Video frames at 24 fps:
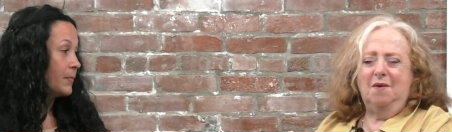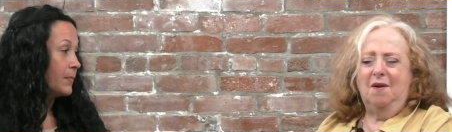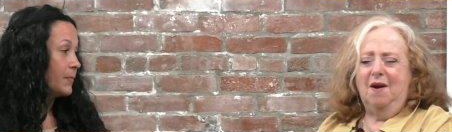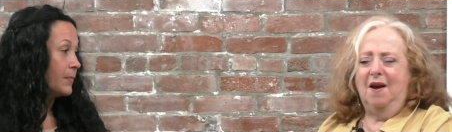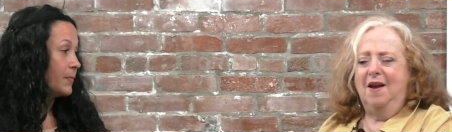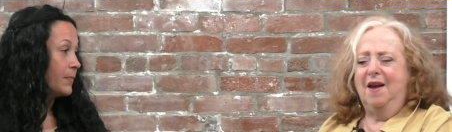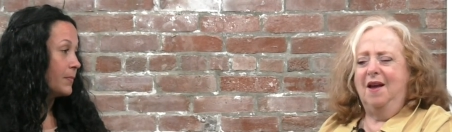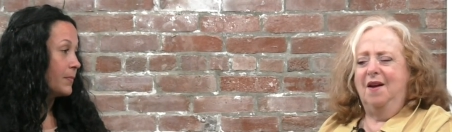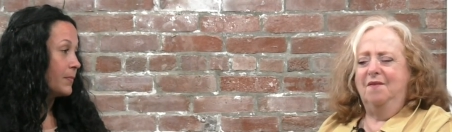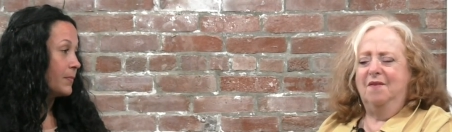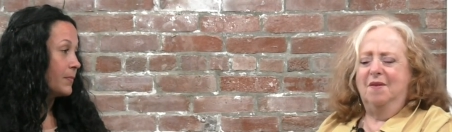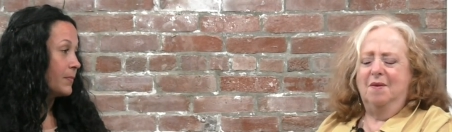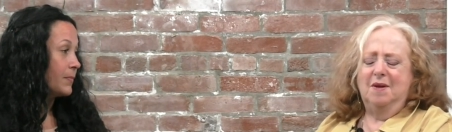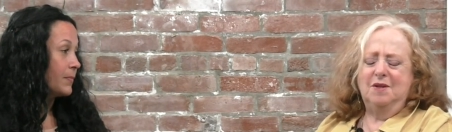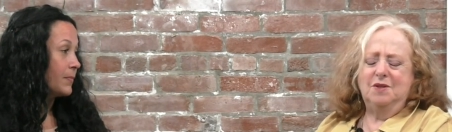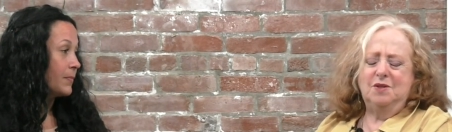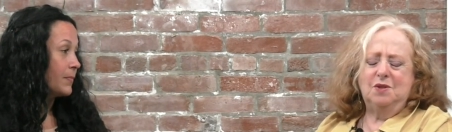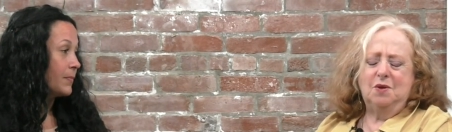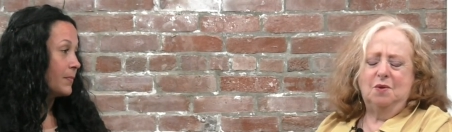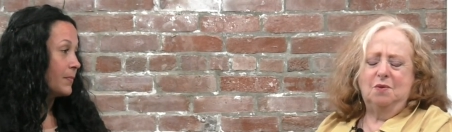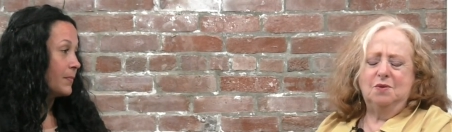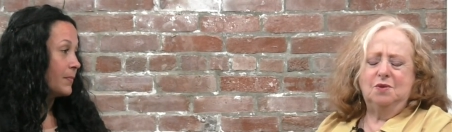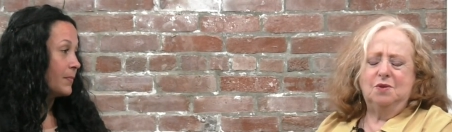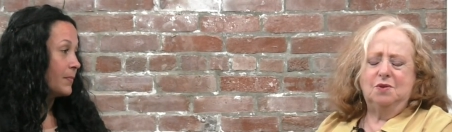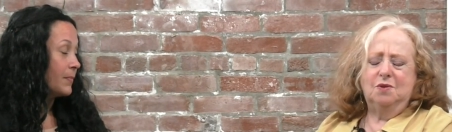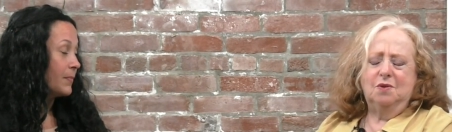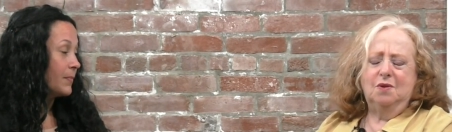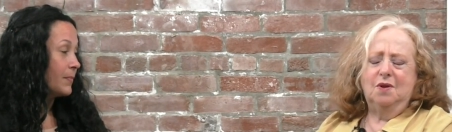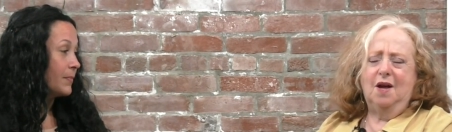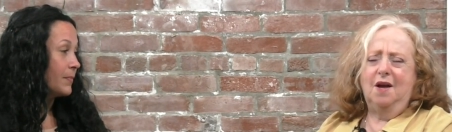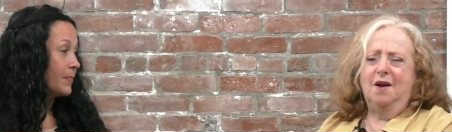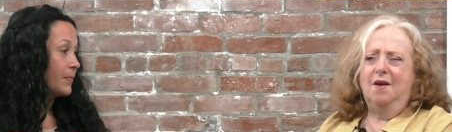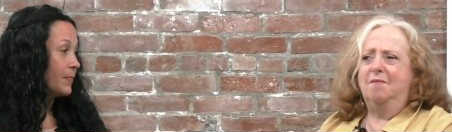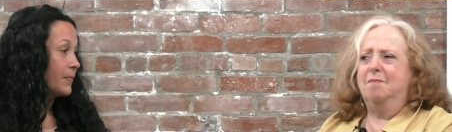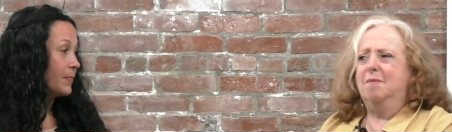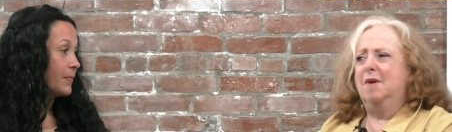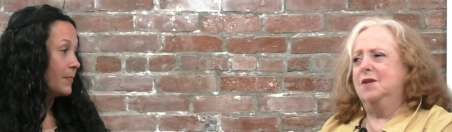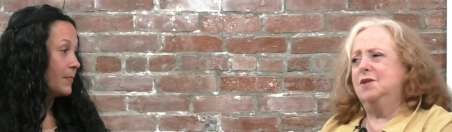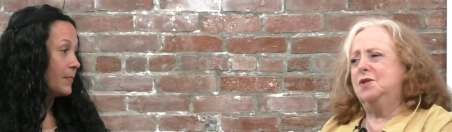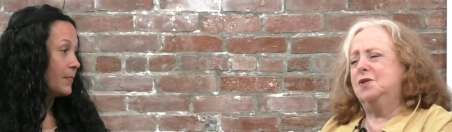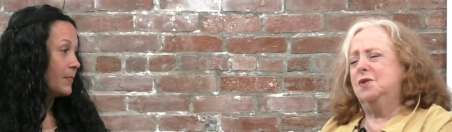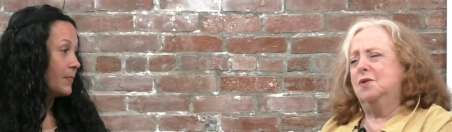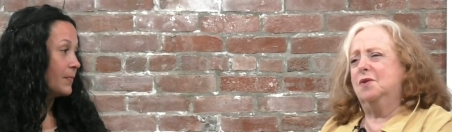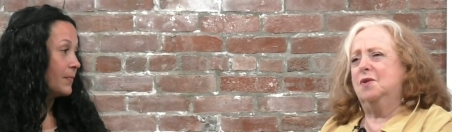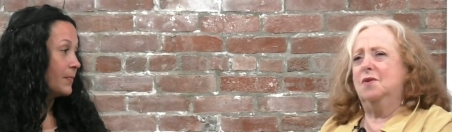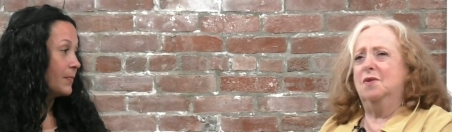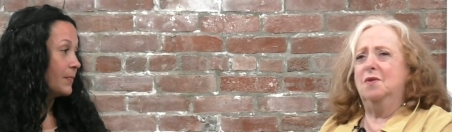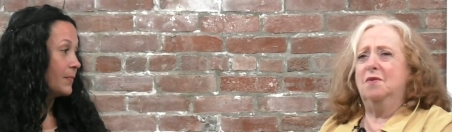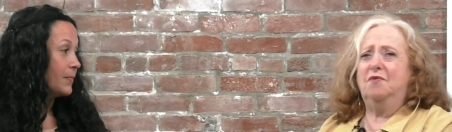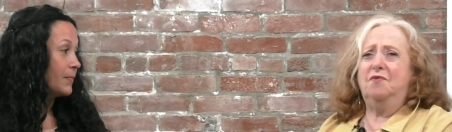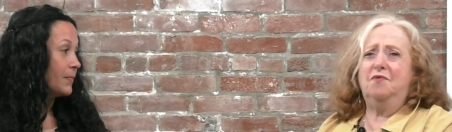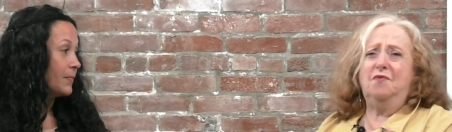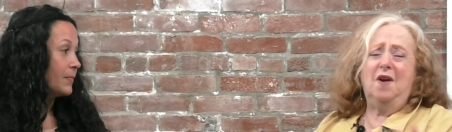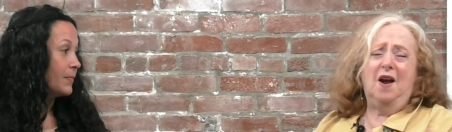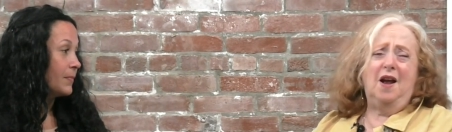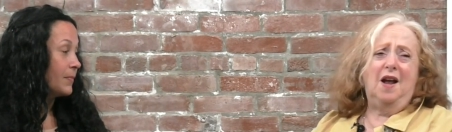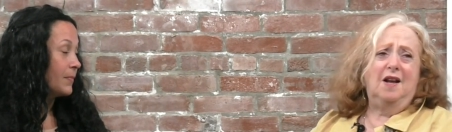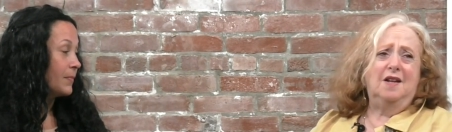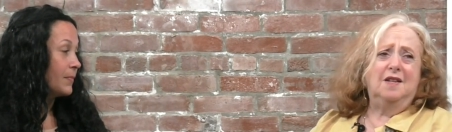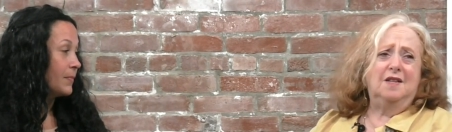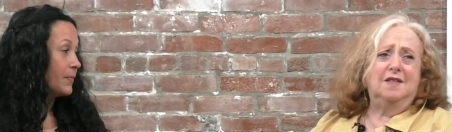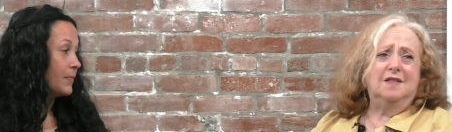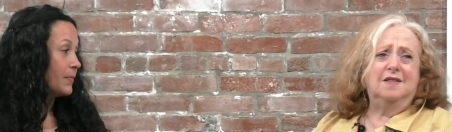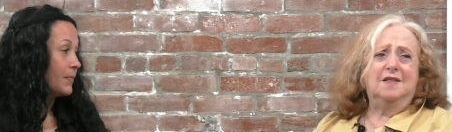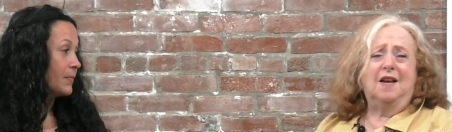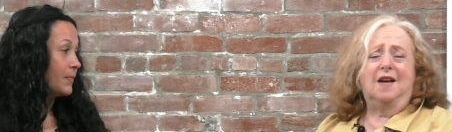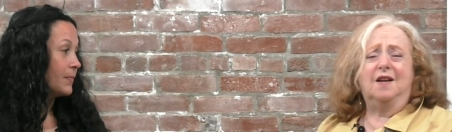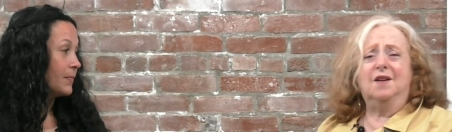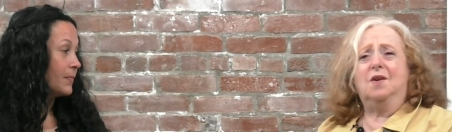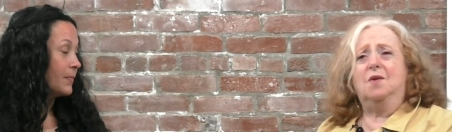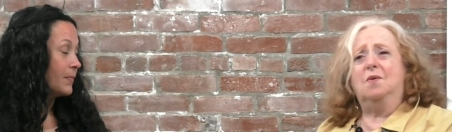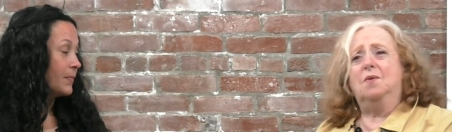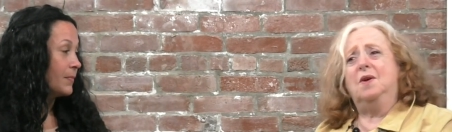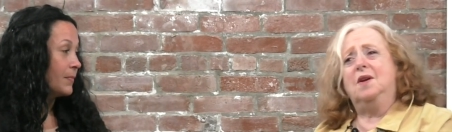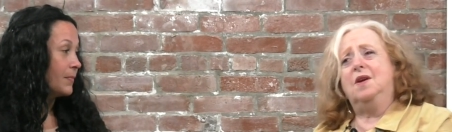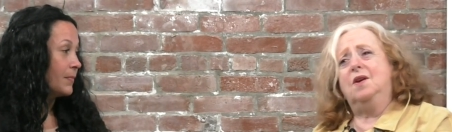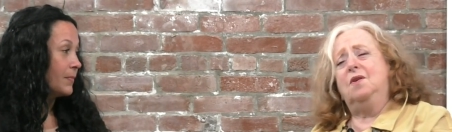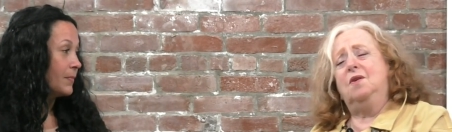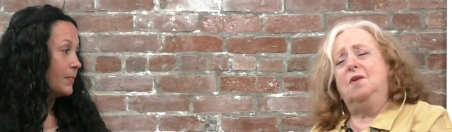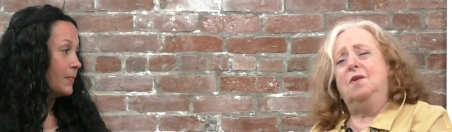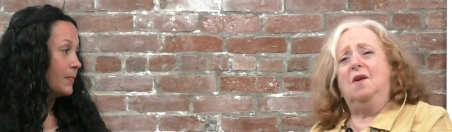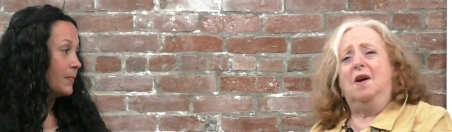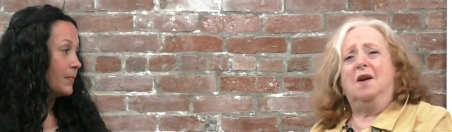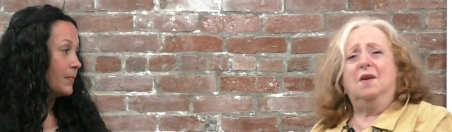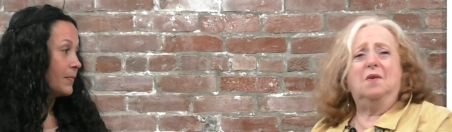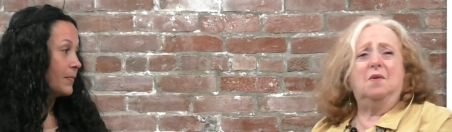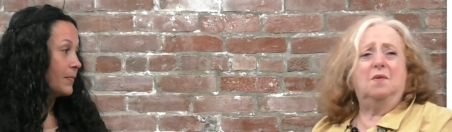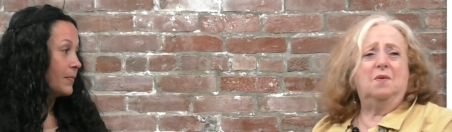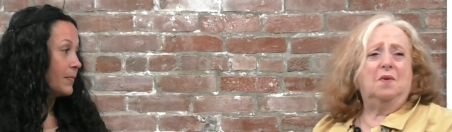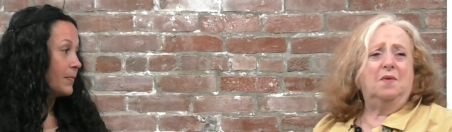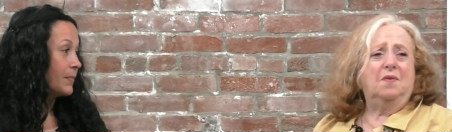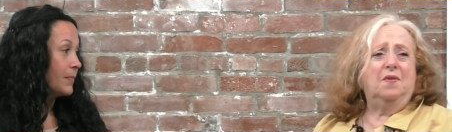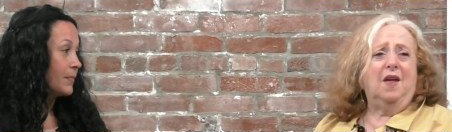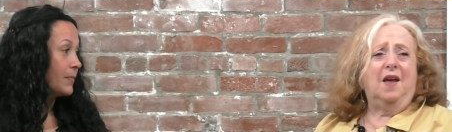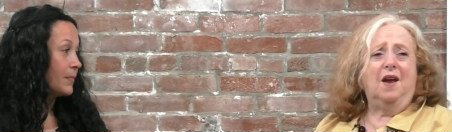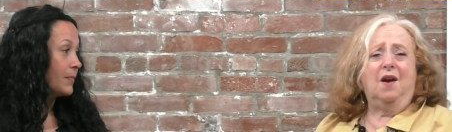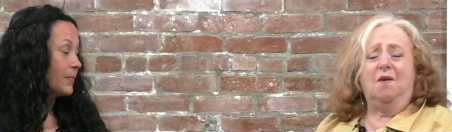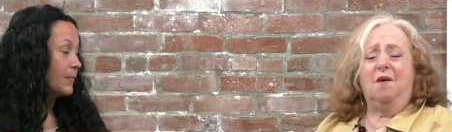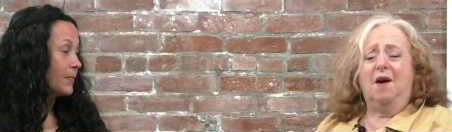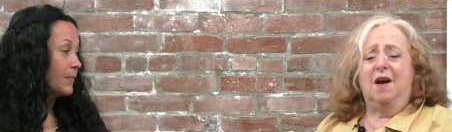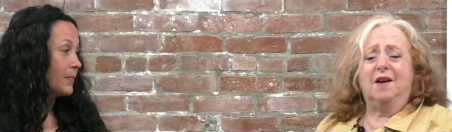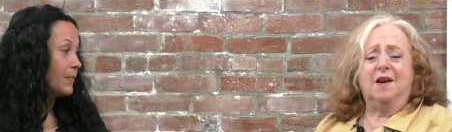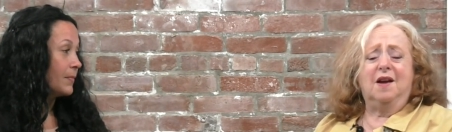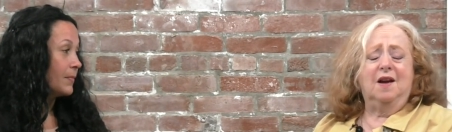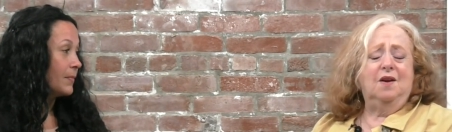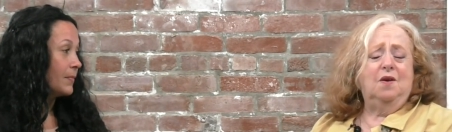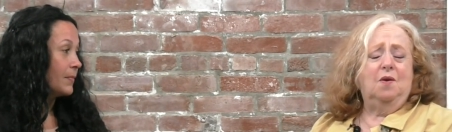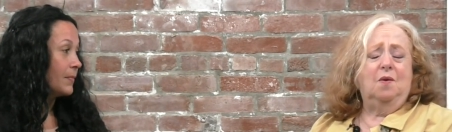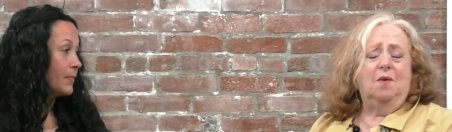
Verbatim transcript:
Speaker 1: I have my social, I have my circle of friends. I go here, I go there. I can go